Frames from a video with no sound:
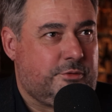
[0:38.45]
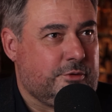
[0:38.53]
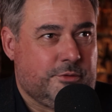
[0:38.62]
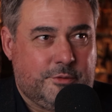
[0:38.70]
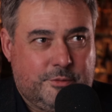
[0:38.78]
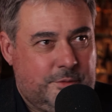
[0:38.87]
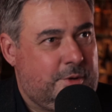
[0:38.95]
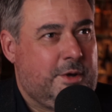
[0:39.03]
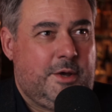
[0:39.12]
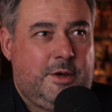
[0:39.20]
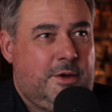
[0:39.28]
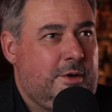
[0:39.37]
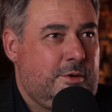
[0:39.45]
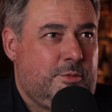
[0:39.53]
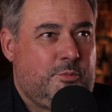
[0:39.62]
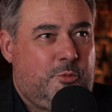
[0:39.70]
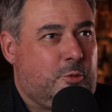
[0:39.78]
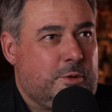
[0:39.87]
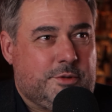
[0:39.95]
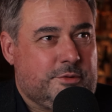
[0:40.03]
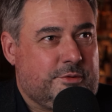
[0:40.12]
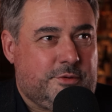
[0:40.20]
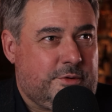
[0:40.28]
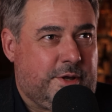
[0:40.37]
to
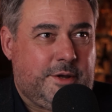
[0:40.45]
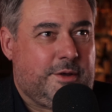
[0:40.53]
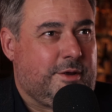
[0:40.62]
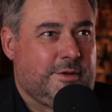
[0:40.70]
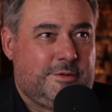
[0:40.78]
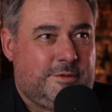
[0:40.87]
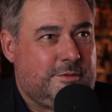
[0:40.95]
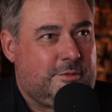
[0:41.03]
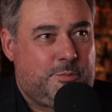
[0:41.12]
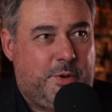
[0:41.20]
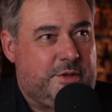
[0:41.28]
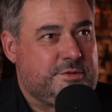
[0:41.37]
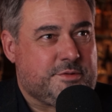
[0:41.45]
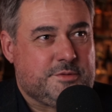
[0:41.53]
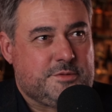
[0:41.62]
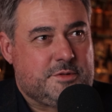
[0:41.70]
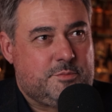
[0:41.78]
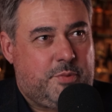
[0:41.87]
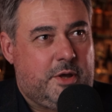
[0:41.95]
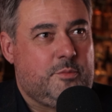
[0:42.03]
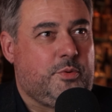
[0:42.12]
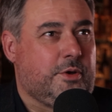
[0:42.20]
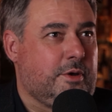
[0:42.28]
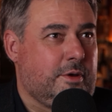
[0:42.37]
quills and ink and yeah. pencils and
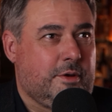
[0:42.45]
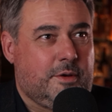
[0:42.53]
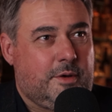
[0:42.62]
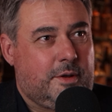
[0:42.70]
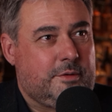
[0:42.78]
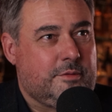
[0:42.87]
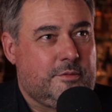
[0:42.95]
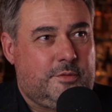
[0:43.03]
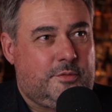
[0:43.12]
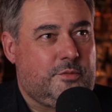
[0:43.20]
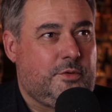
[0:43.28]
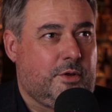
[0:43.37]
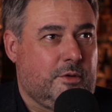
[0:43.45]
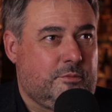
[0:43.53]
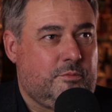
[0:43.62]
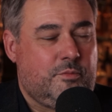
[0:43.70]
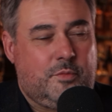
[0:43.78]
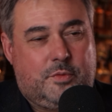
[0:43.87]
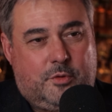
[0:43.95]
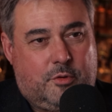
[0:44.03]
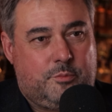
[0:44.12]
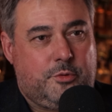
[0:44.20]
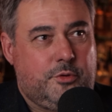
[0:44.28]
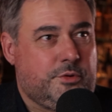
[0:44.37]
paper and, you know,
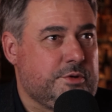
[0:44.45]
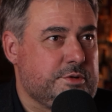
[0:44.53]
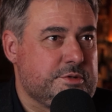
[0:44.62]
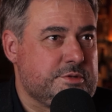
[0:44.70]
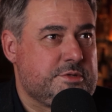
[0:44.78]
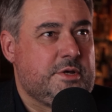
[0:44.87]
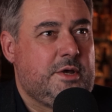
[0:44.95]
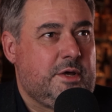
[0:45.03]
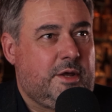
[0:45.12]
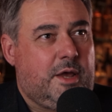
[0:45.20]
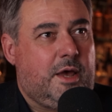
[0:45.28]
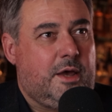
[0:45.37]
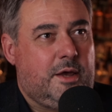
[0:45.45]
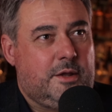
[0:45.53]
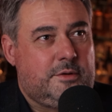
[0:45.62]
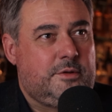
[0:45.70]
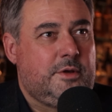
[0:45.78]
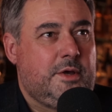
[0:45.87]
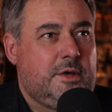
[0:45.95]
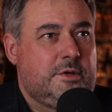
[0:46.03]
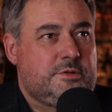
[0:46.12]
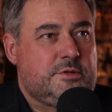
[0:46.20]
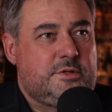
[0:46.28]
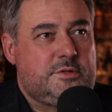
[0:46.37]
computers, CAD.
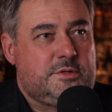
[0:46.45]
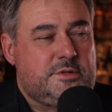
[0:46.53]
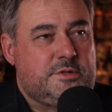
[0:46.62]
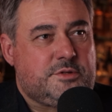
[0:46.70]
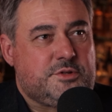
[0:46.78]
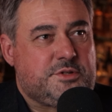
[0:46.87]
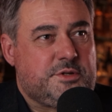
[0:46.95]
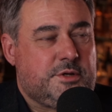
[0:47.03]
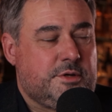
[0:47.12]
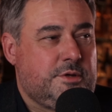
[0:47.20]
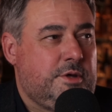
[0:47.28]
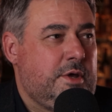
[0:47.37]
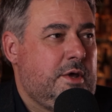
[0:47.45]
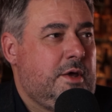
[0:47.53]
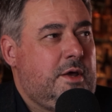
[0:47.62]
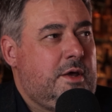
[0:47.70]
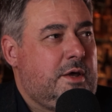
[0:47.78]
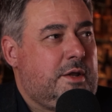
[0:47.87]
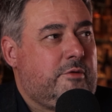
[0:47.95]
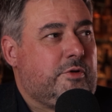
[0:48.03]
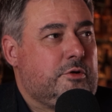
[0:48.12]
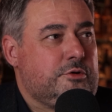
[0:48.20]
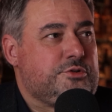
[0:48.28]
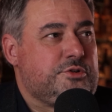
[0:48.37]
So th- this is just a, an
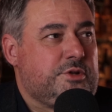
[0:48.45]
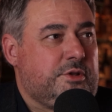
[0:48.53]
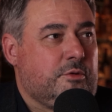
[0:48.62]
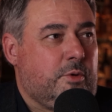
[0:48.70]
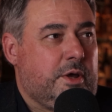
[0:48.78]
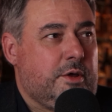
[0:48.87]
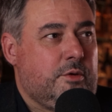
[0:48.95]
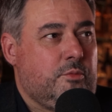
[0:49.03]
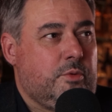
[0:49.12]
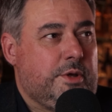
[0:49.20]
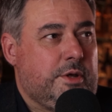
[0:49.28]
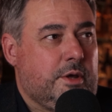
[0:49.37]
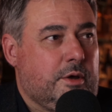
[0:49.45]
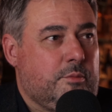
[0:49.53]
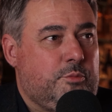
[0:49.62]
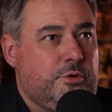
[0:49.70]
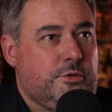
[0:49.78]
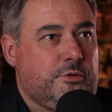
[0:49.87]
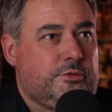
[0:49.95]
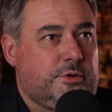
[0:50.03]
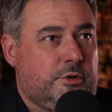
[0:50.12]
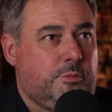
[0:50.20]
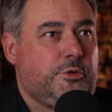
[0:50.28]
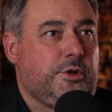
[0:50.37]
evolution in the way we uh, produce
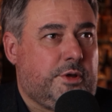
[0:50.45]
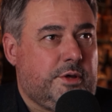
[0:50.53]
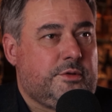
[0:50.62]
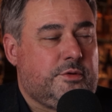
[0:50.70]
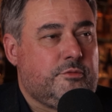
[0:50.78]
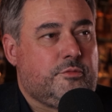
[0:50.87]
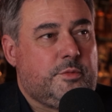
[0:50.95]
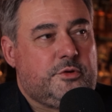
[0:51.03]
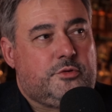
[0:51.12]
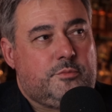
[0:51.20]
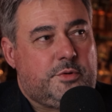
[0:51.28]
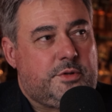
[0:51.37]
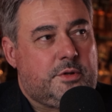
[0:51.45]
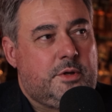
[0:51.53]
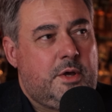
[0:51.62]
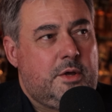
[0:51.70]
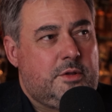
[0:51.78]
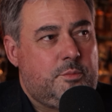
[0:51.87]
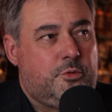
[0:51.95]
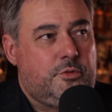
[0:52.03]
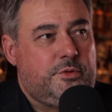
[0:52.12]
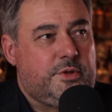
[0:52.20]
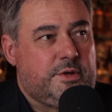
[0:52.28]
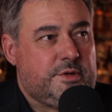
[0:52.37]
and communicate information. But the, the
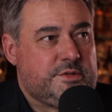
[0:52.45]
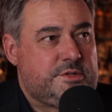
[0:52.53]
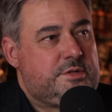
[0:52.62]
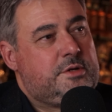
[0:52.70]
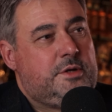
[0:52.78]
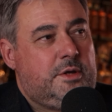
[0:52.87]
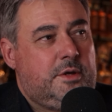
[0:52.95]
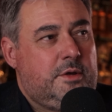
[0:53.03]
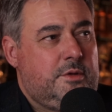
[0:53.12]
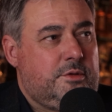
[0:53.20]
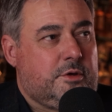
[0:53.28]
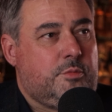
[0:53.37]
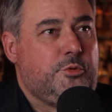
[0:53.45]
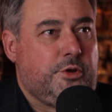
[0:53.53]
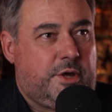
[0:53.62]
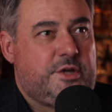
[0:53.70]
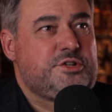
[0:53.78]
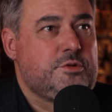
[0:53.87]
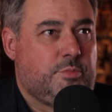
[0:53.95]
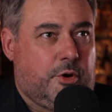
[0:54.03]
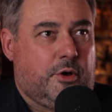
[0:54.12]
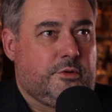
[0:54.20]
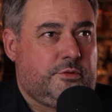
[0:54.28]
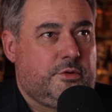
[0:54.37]
important thing is the communication
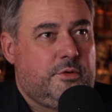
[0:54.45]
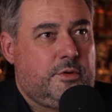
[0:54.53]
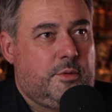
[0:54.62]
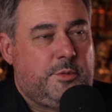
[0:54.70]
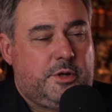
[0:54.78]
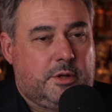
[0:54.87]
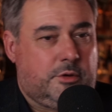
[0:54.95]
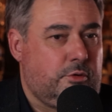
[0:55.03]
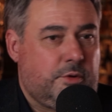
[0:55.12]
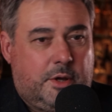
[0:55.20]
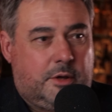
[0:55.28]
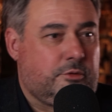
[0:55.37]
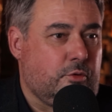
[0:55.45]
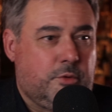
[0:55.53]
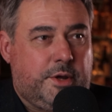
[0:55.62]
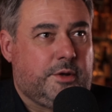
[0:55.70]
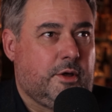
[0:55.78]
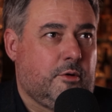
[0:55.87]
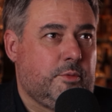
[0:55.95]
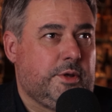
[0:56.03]
part. Yeah. I mean, like you and I are talking now.